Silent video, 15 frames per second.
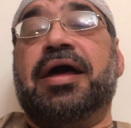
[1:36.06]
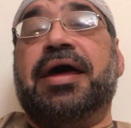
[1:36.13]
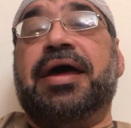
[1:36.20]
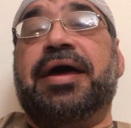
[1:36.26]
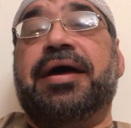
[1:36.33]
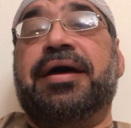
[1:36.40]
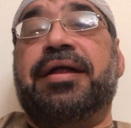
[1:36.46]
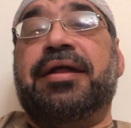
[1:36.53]

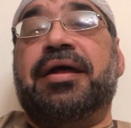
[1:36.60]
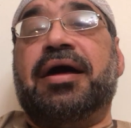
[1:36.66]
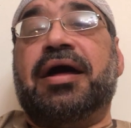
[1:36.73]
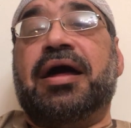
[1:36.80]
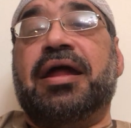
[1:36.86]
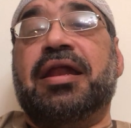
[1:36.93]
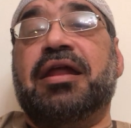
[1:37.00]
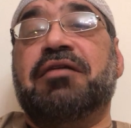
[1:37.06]
and
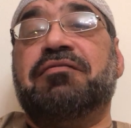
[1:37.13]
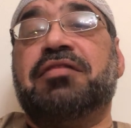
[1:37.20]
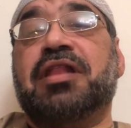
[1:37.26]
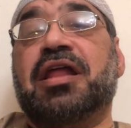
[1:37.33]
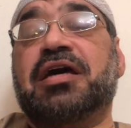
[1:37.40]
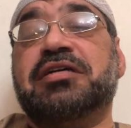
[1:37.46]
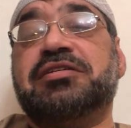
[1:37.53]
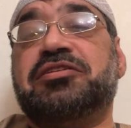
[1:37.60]
I lived
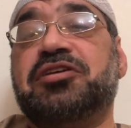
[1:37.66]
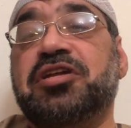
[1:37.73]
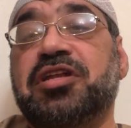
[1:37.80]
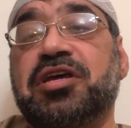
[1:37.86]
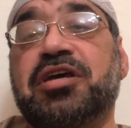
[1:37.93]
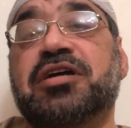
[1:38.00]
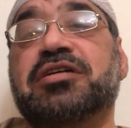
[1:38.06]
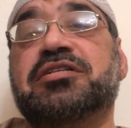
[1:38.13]
last 10
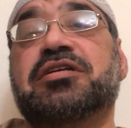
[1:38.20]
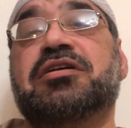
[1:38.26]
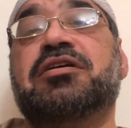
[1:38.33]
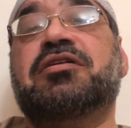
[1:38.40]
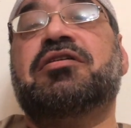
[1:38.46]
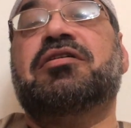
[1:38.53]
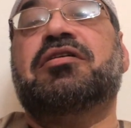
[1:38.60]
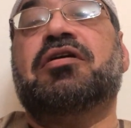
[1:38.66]
years
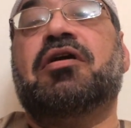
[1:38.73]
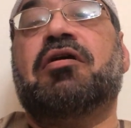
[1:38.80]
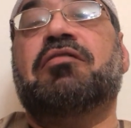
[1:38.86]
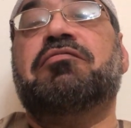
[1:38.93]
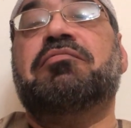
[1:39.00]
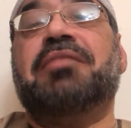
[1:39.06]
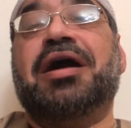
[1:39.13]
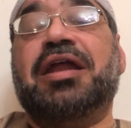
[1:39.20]

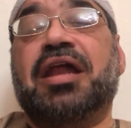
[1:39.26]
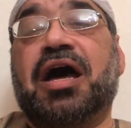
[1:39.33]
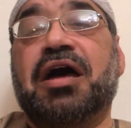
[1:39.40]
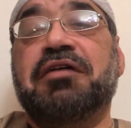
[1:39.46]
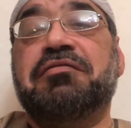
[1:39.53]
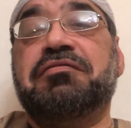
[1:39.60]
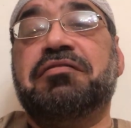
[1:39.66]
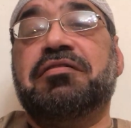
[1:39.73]
of my
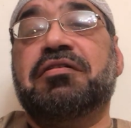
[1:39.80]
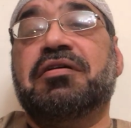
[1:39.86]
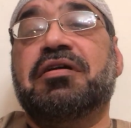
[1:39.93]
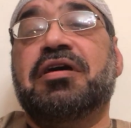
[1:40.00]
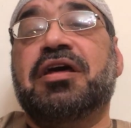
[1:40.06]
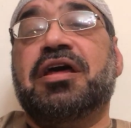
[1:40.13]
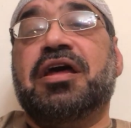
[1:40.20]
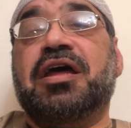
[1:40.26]
life
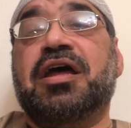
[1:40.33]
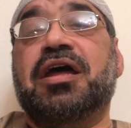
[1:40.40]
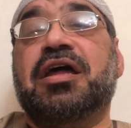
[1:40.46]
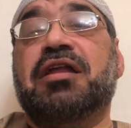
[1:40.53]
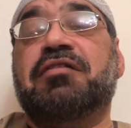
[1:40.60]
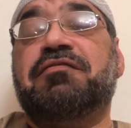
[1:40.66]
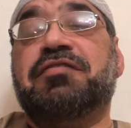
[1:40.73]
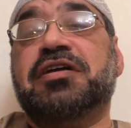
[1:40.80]

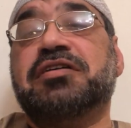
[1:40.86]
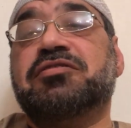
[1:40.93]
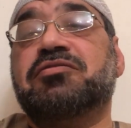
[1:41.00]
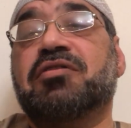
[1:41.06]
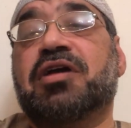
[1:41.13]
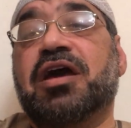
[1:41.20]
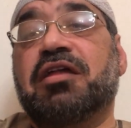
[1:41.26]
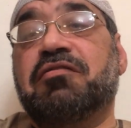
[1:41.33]
in
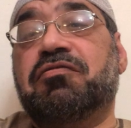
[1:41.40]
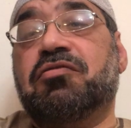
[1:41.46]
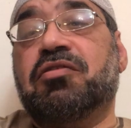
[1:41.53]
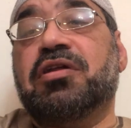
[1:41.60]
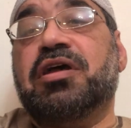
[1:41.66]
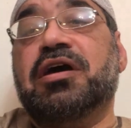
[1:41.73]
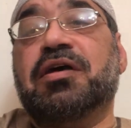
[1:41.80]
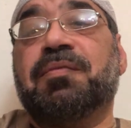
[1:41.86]
Fresno,
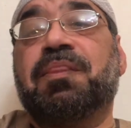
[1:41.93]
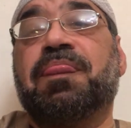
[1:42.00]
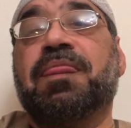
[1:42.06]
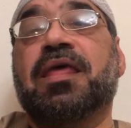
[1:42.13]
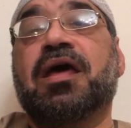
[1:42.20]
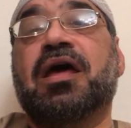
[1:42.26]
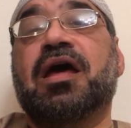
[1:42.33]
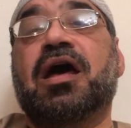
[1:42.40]
California,
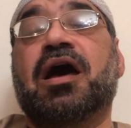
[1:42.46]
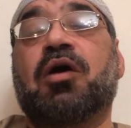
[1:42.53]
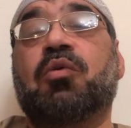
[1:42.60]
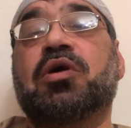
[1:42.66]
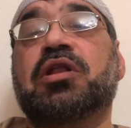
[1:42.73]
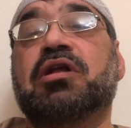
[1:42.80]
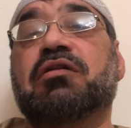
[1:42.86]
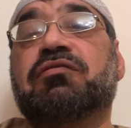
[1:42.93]
a
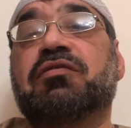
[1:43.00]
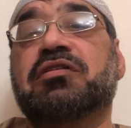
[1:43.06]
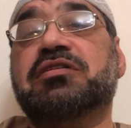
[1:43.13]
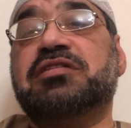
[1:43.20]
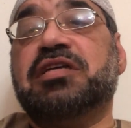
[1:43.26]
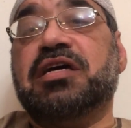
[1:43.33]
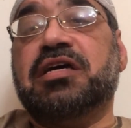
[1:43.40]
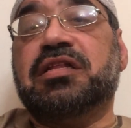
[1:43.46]
wonderful
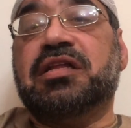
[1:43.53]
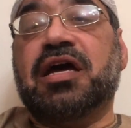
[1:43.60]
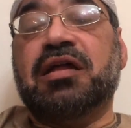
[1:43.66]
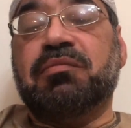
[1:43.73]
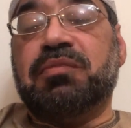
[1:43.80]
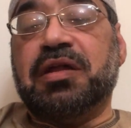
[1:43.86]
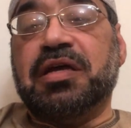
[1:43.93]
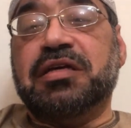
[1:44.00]
state
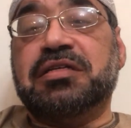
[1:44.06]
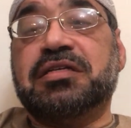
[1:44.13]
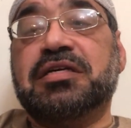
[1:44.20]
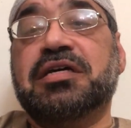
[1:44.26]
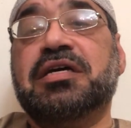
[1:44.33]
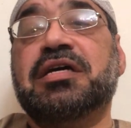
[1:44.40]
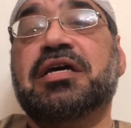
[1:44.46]
and place.